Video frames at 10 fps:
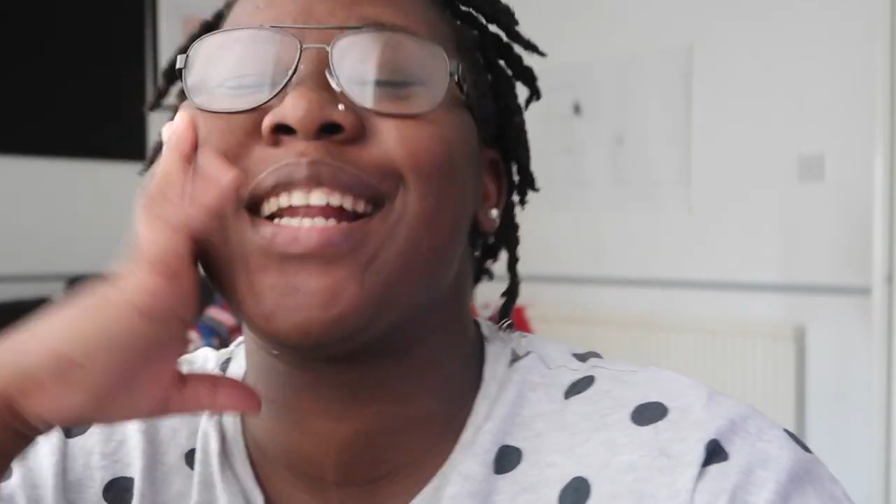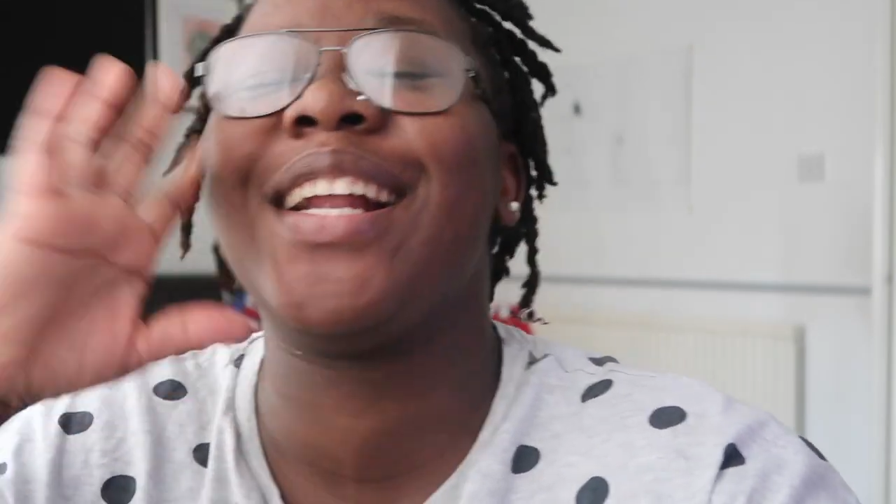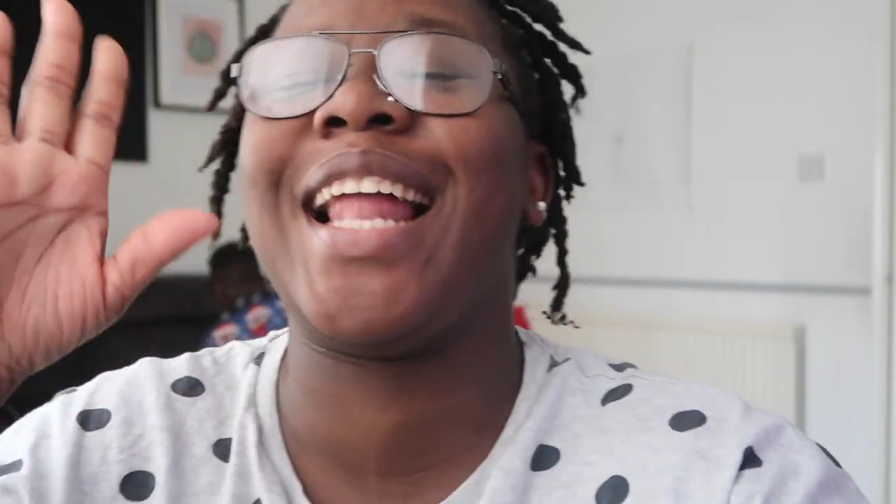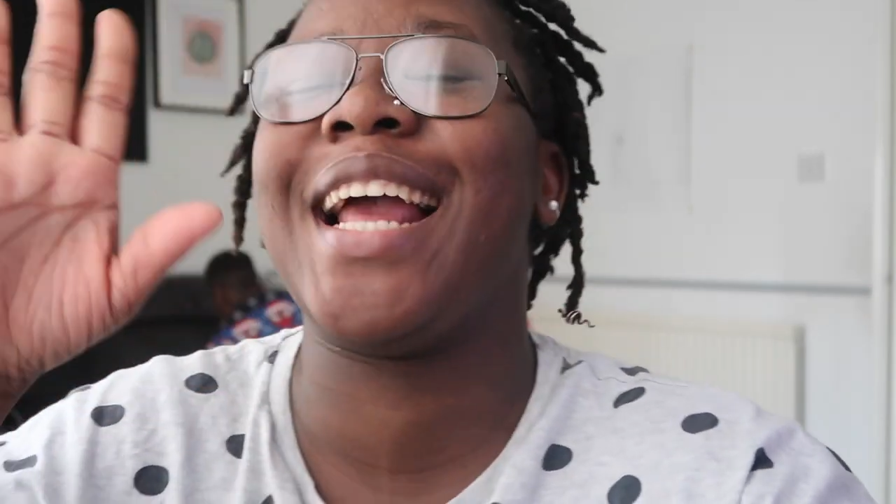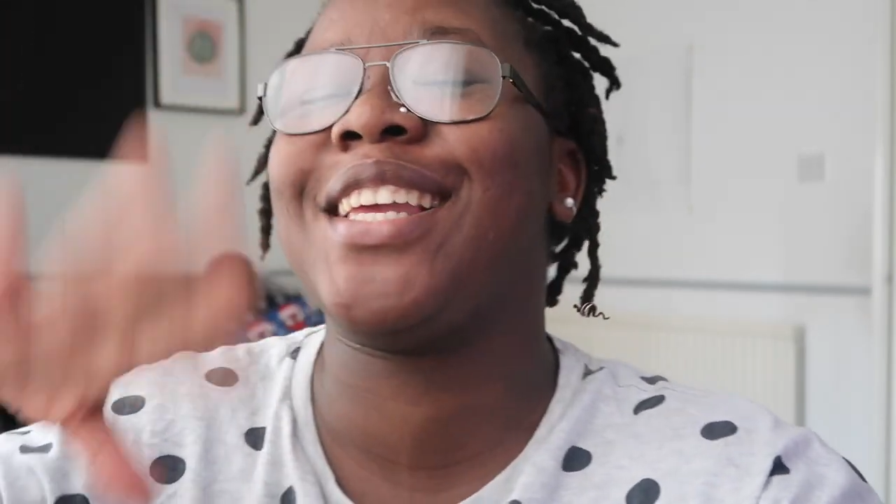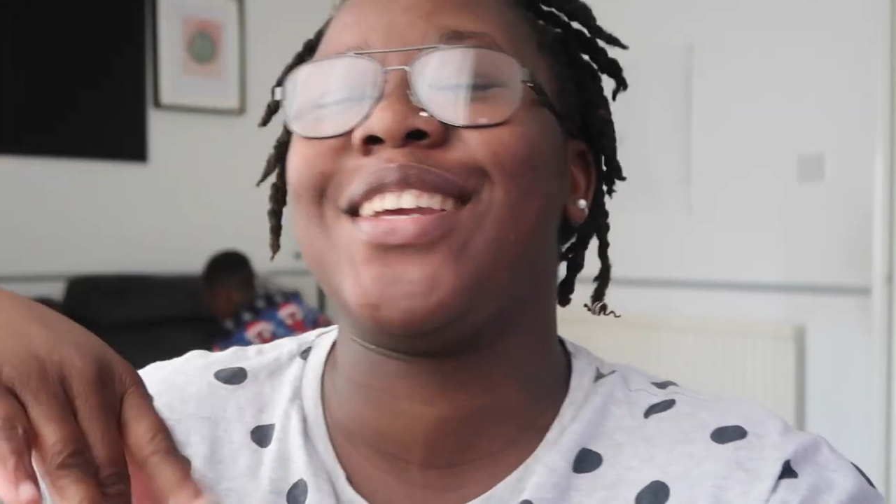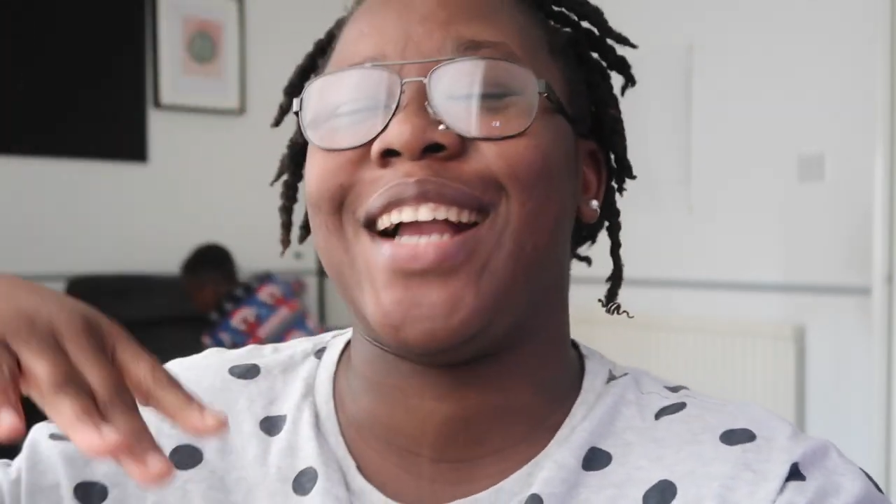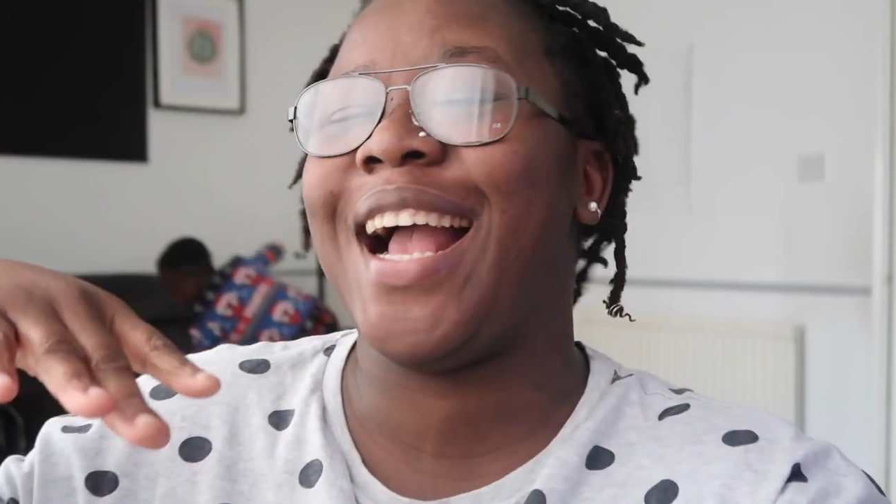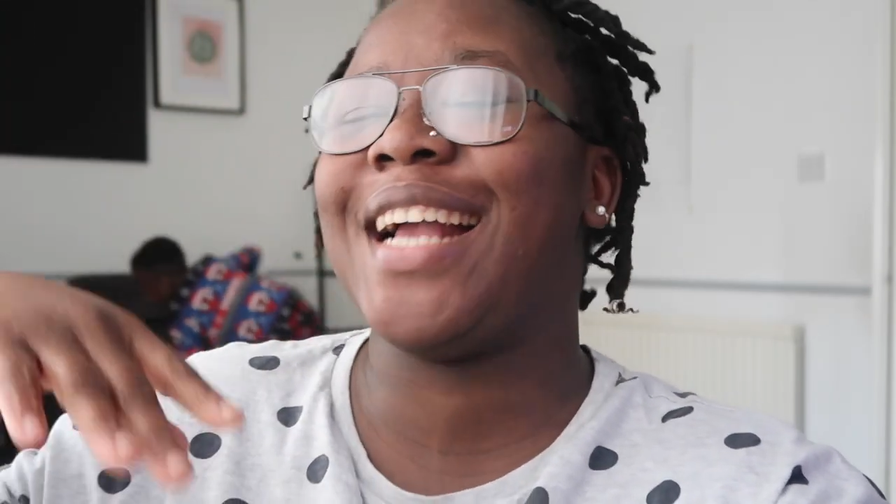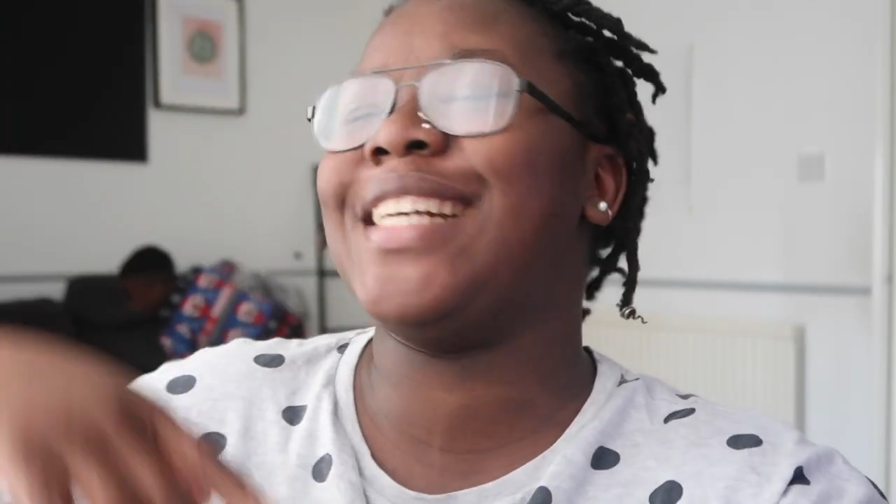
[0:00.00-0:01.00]
I don't like you
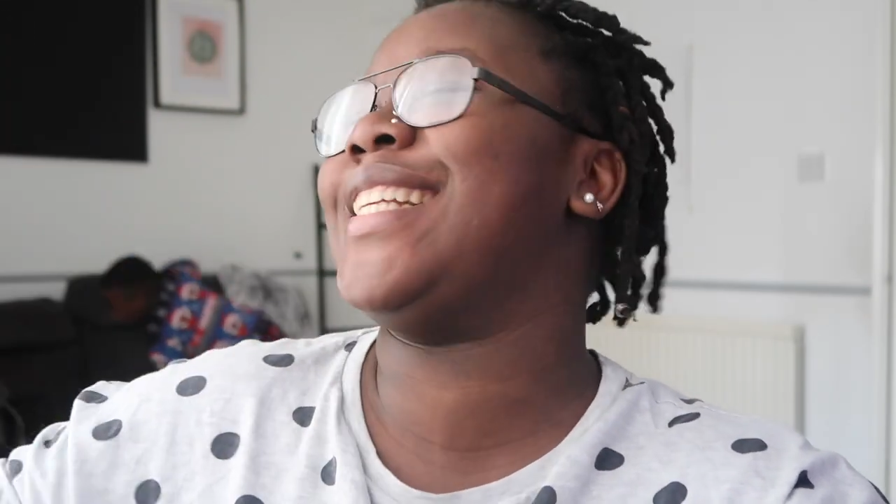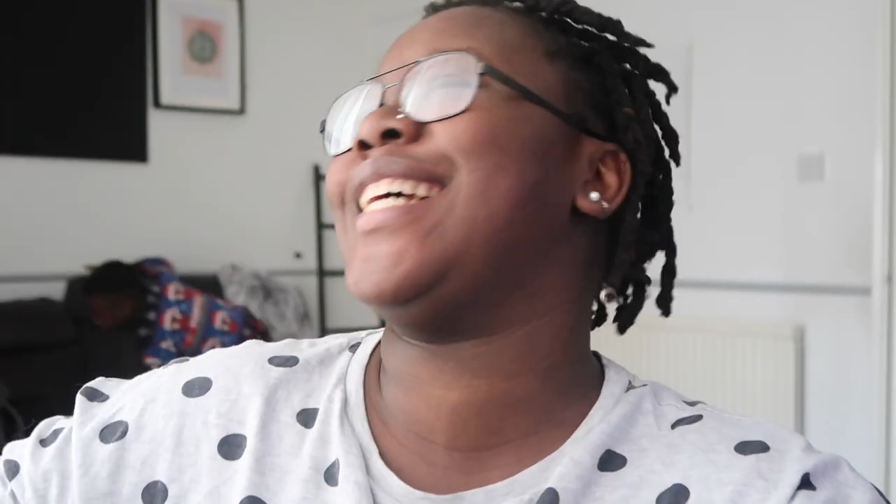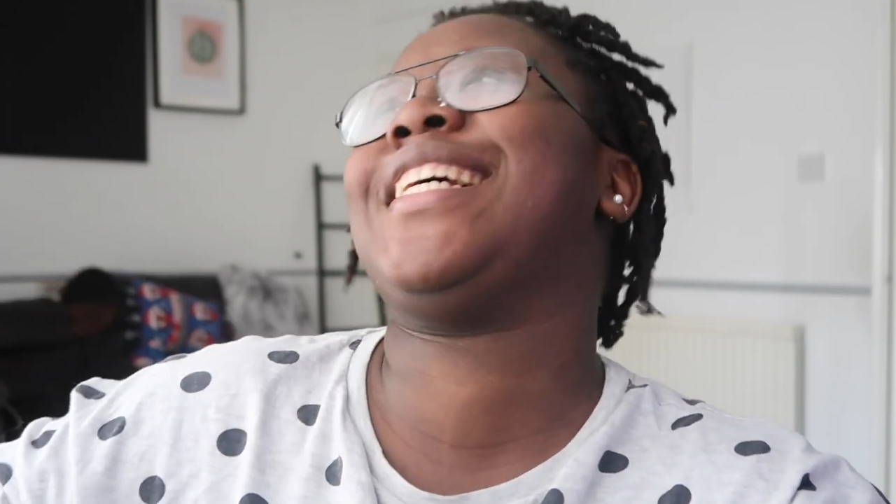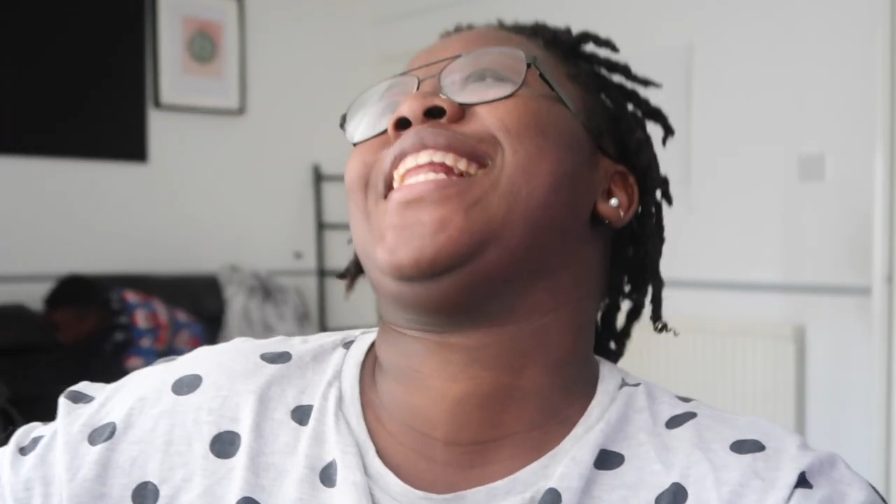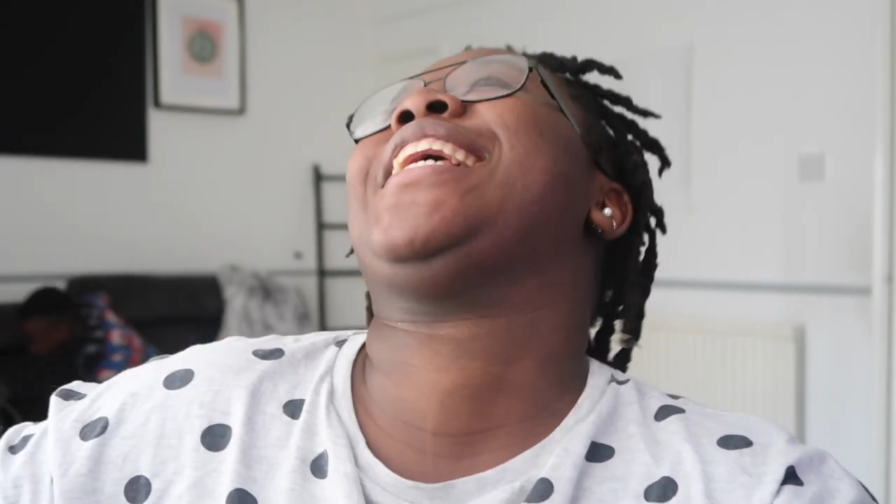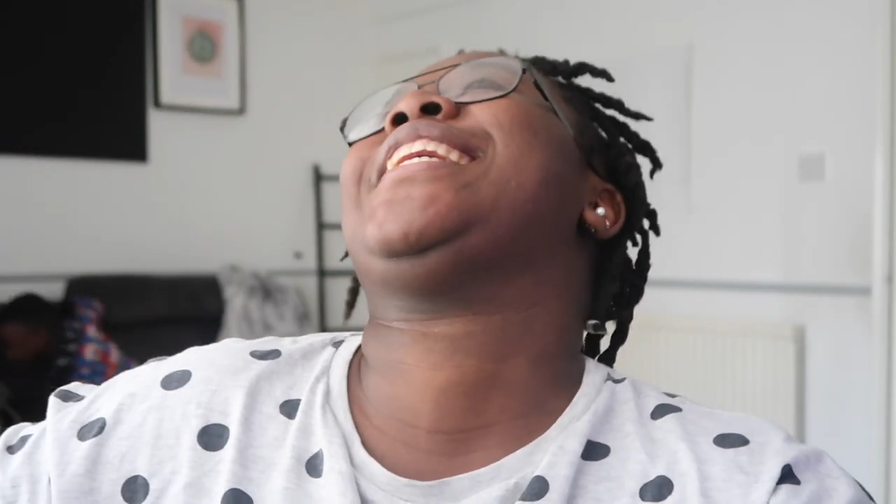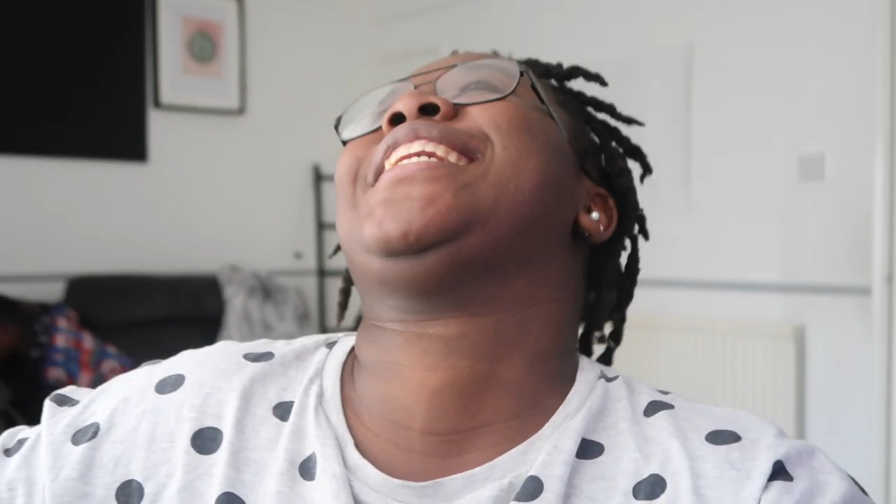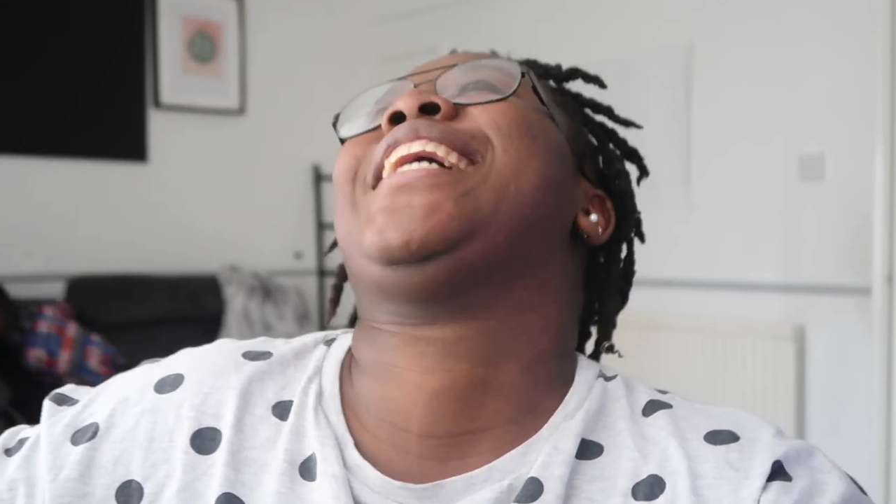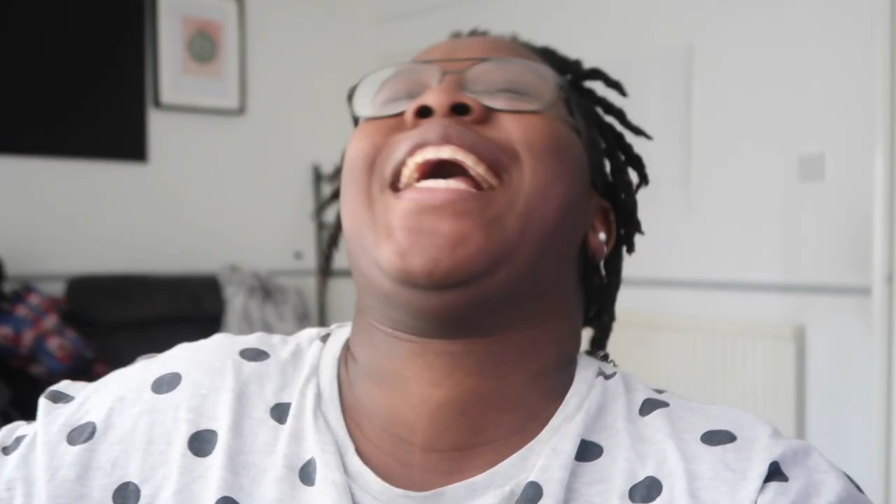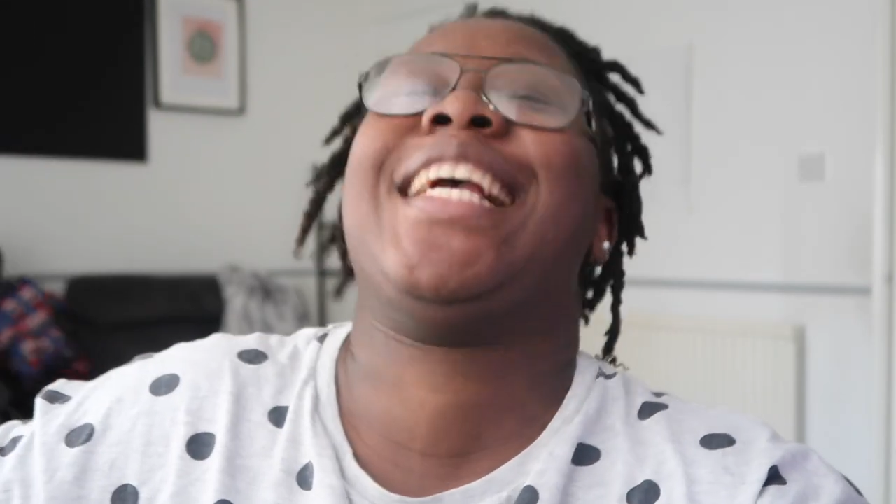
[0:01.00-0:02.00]
guys. I don't like
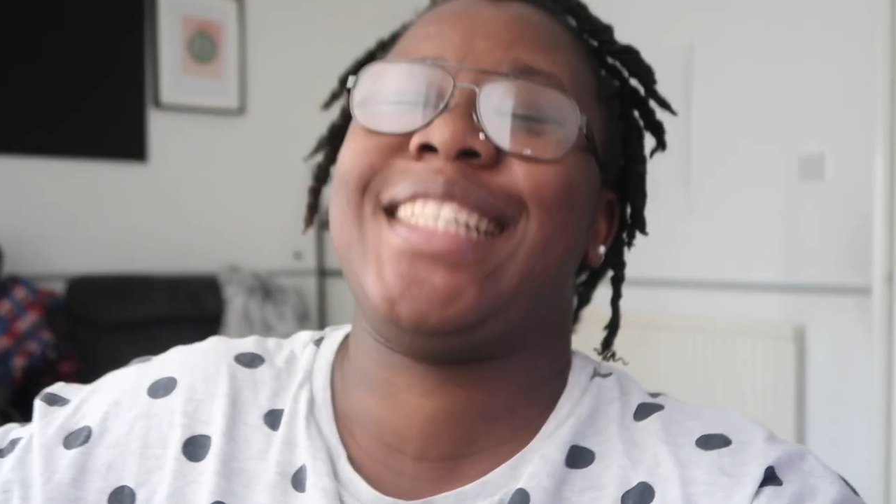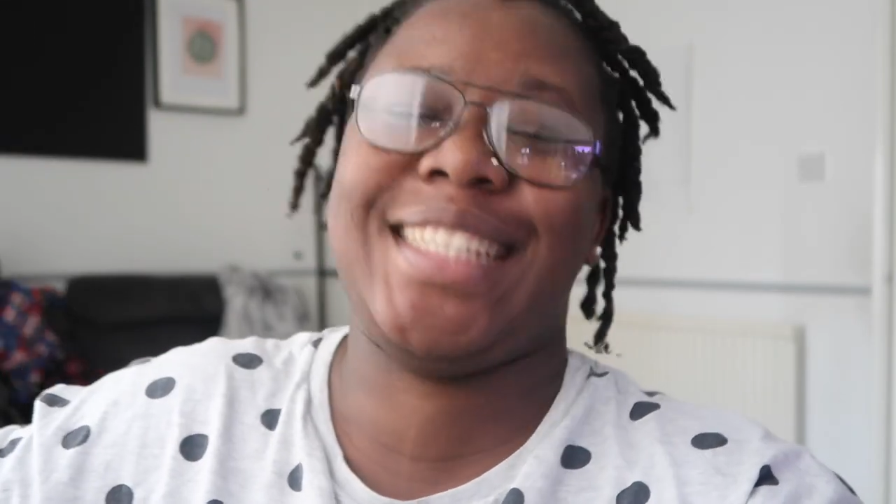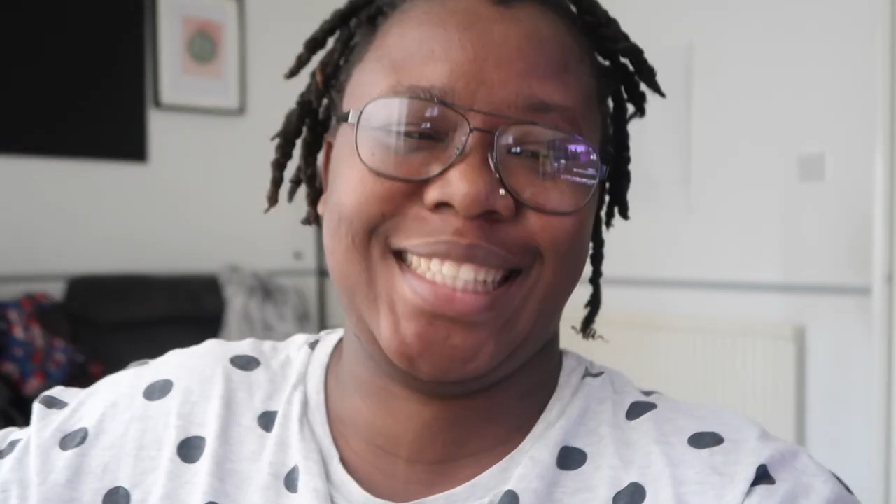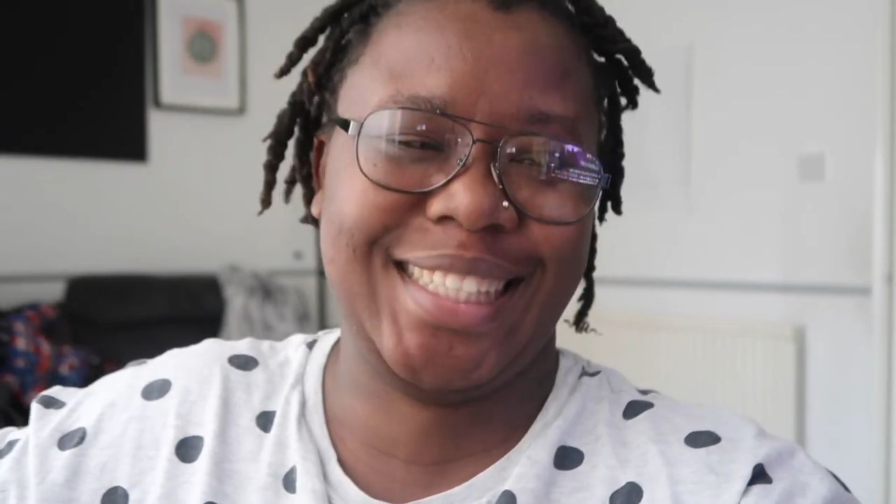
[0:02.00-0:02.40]
you guys.